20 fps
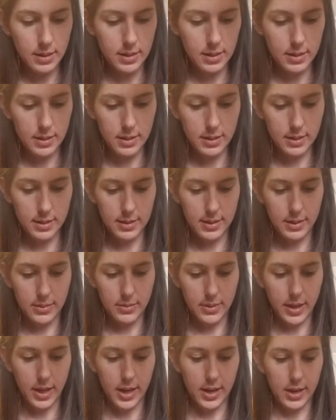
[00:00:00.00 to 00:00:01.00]
Let's see what
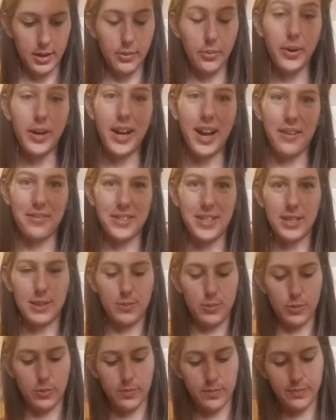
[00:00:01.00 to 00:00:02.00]
we got here. 1/2
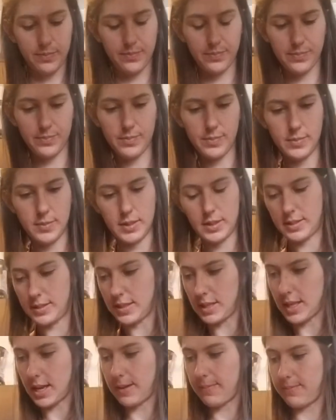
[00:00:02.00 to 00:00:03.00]
teaspoon. Let's
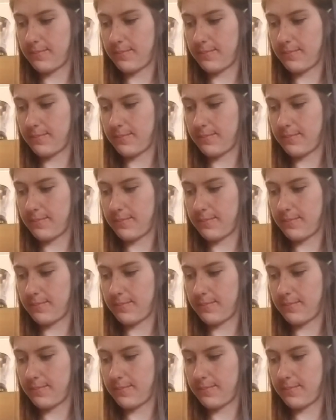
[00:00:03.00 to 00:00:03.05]
see that.